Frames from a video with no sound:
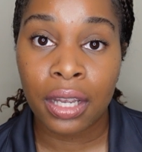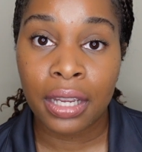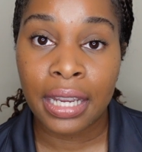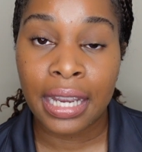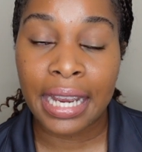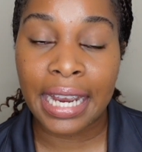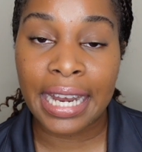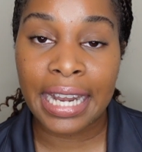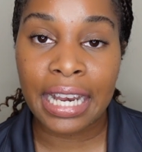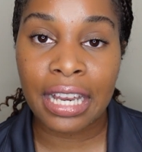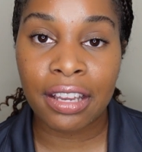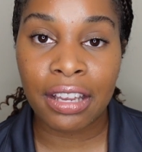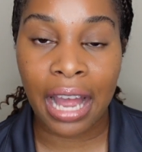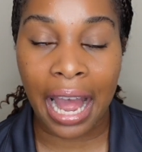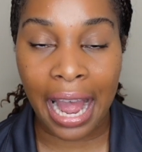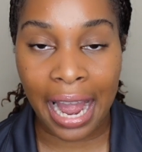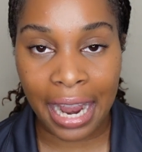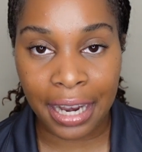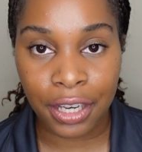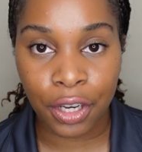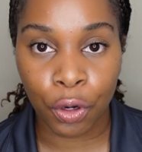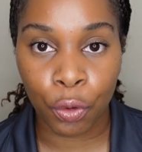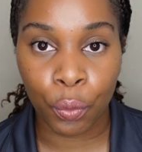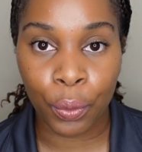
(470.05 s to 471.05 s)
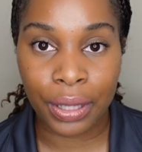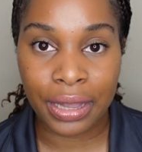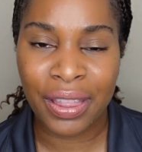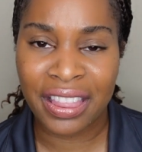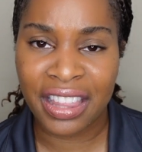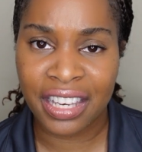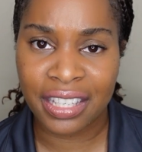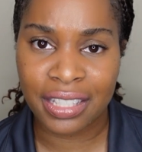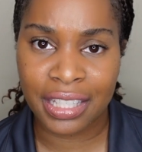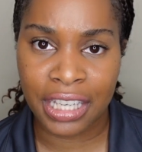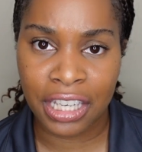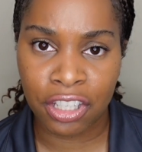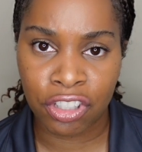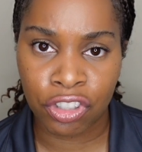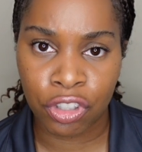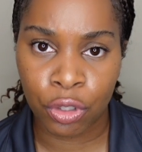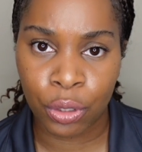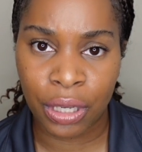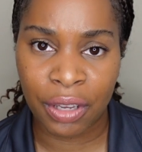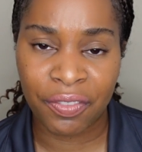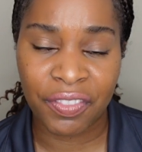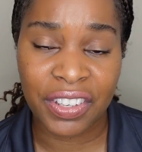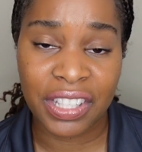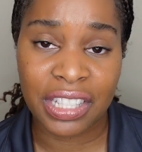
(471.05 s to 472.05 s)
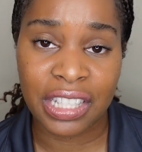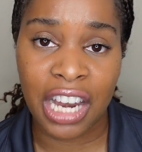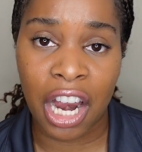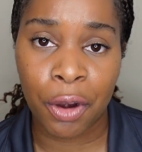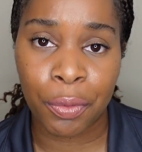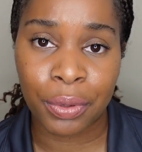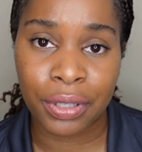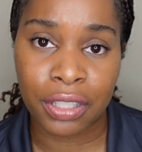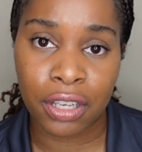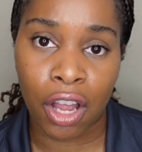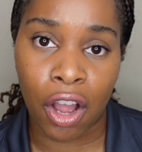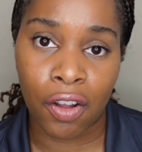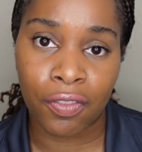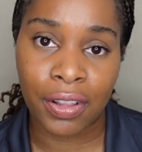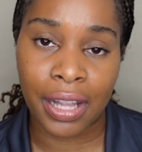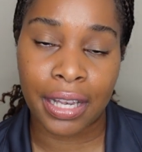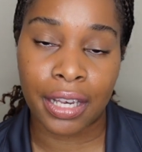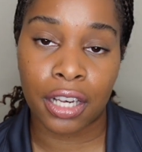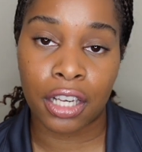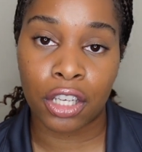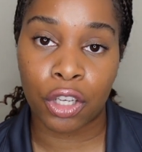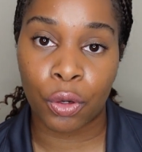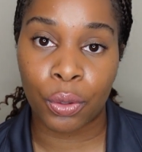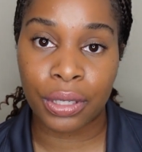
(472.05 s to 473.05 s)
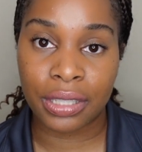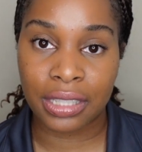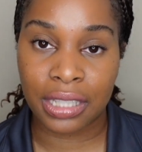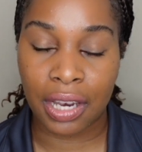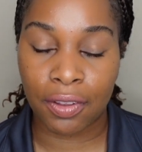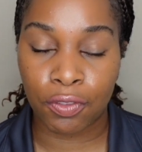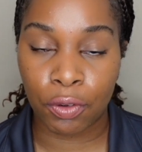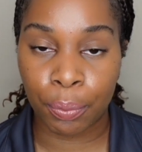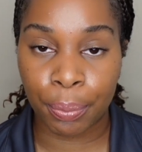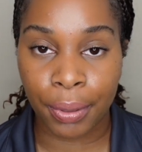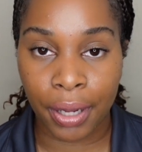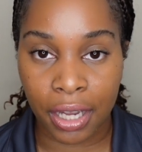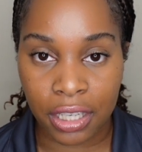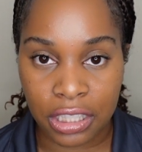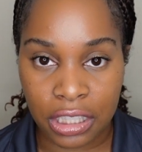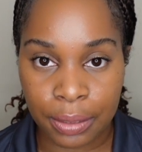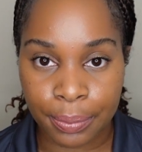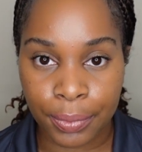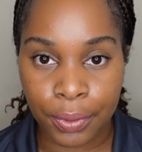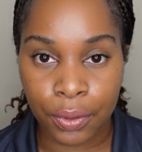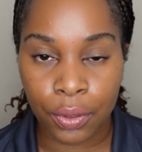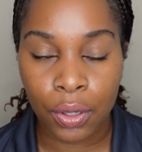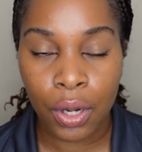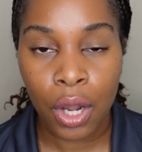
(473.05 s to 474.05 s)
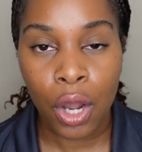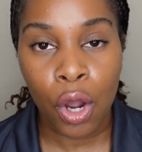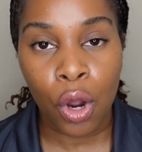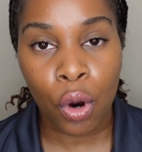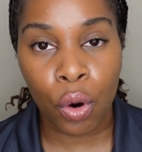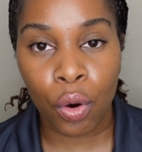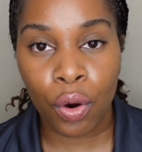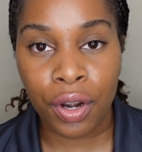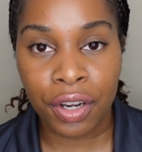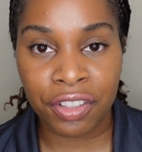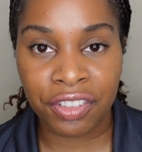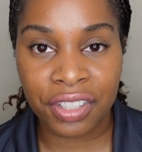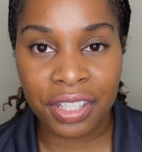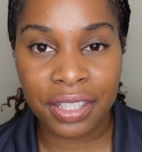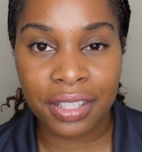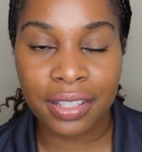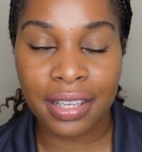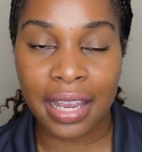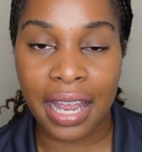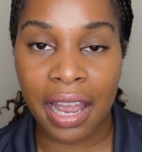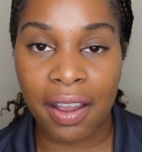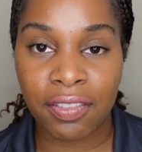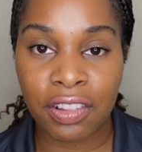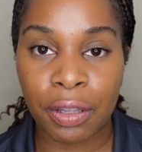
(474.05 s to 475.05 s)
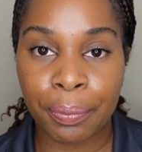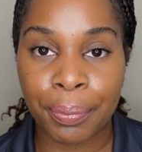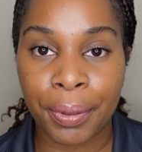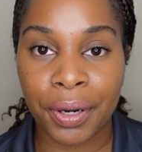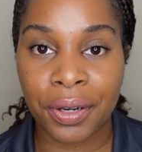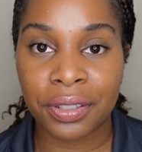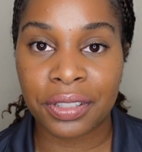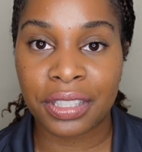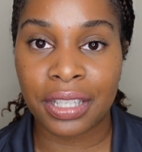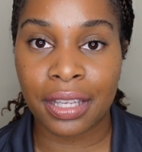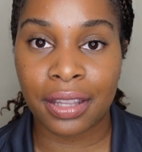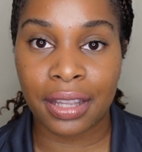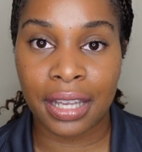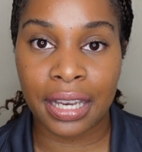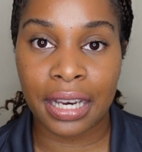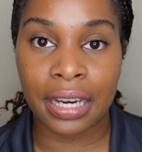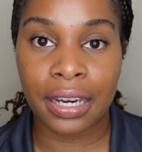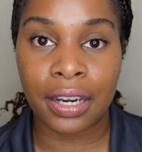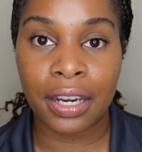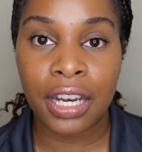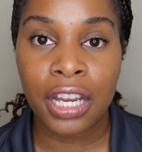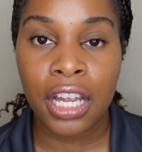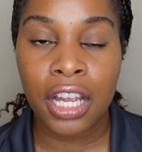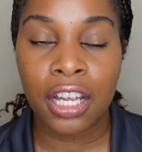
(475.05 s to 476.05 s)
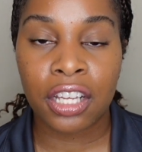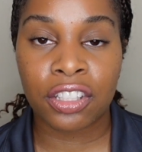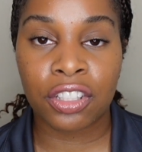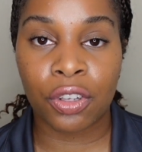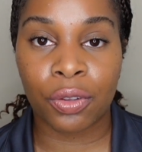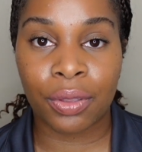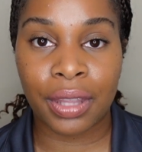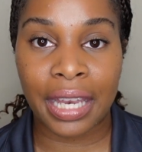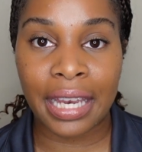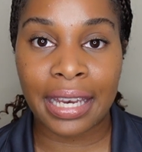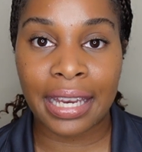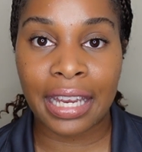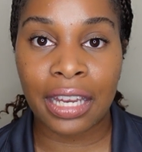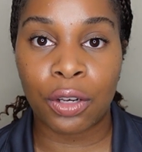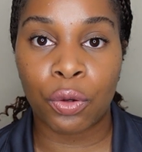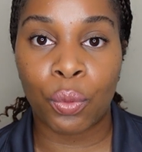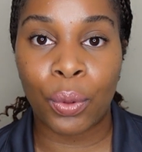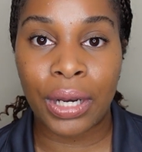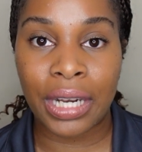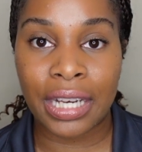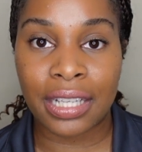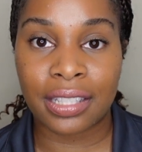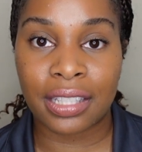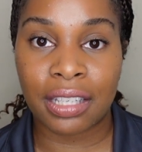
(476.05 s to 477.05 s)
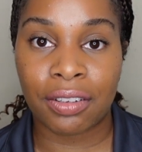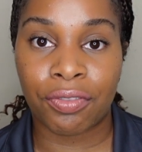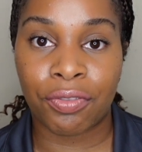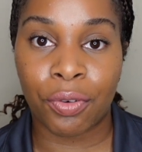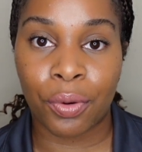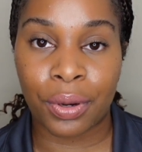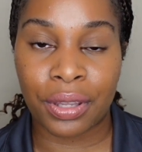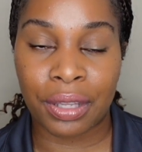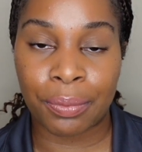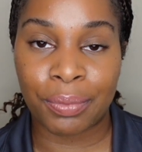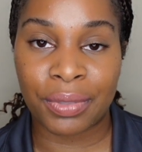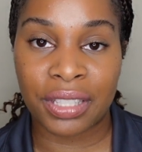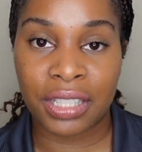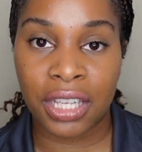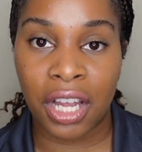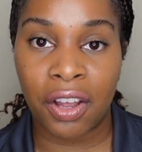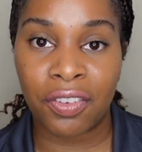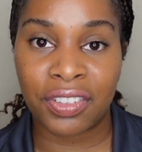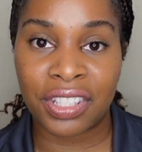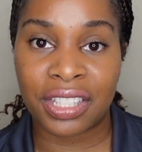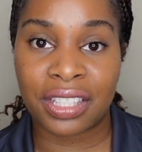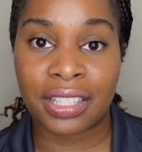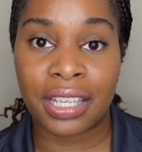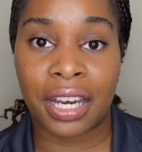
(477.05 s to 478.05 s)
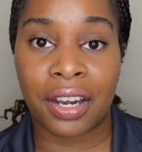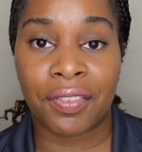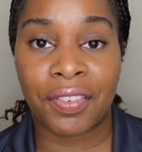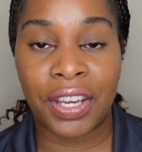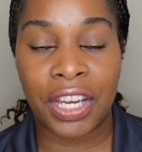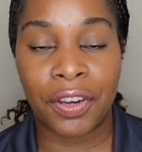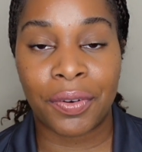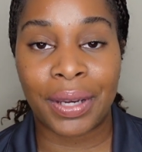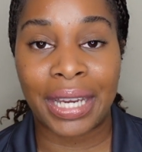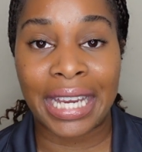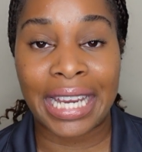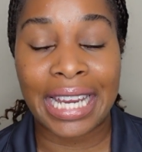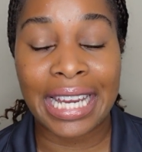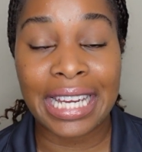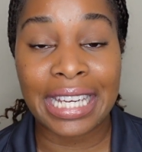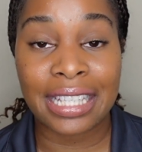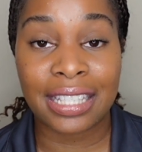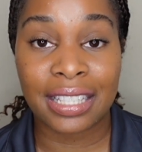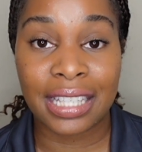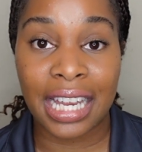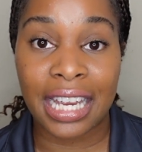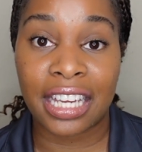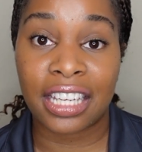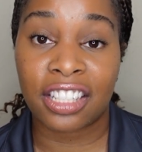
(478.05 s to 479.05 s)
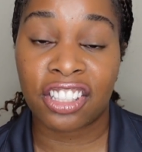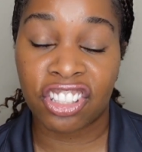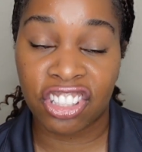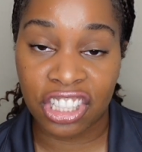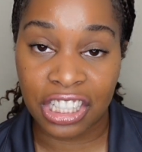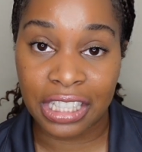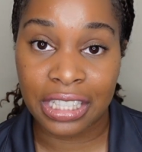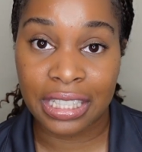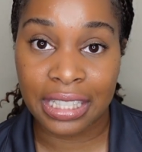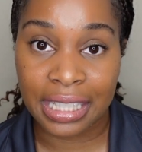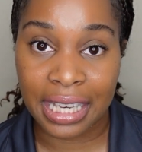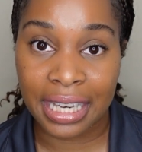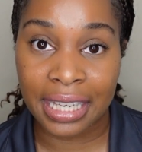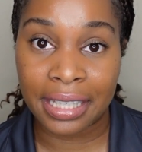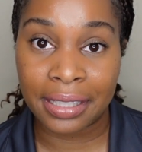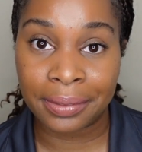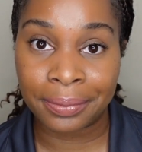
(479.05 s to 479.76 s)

any higher with this issue if it's not resolved at the lowest level possible, or just to have the person there so they can witness it for themselves instead of hearing he say, she say.